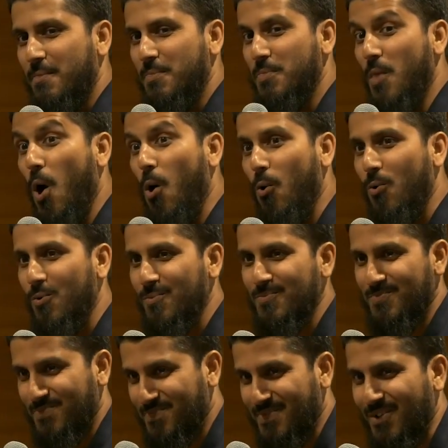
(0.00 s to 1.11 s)
No.
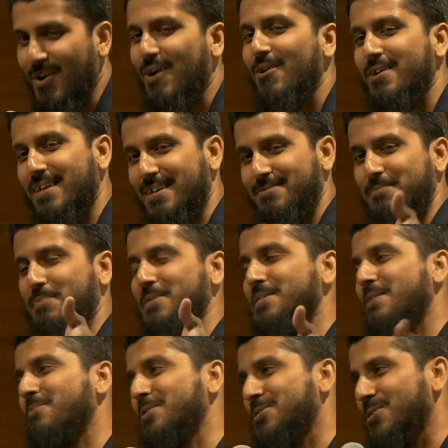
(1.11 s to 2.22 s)
Well, okay, depends
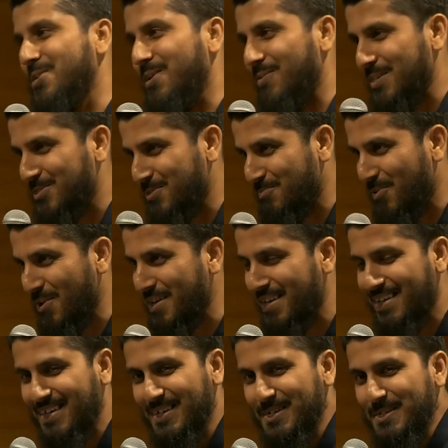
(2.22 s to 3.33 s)
how much you got. That's a good point.
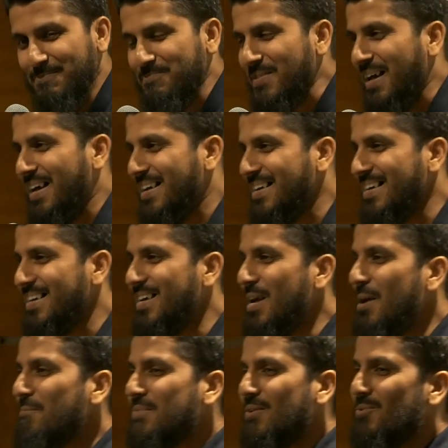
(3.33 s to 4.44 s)

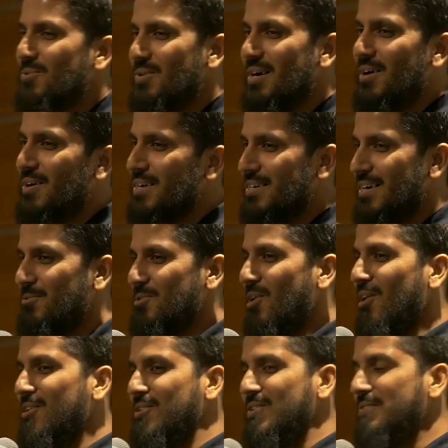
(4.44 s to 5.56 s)
Well, I would
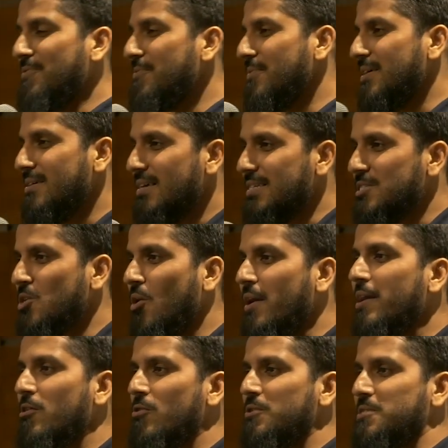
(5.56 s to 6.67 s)
argue even, it's not
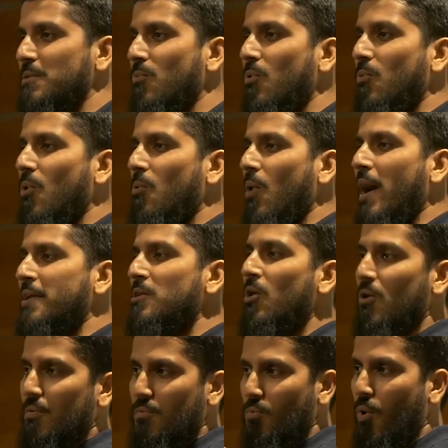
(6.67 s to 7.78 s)
heroism. Why
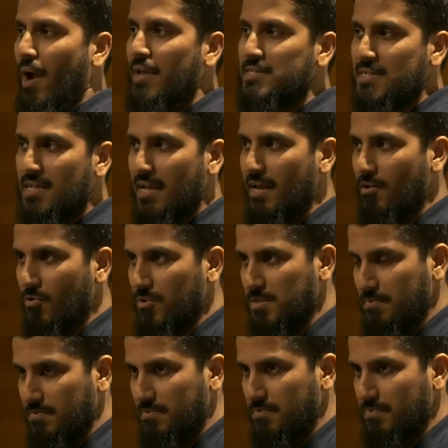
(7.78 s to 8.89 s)
not? Why isn't it
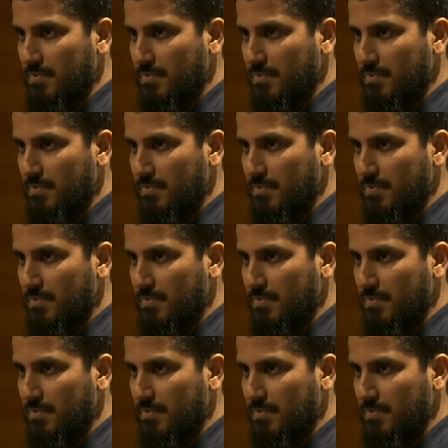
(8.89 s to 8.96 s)
heroism?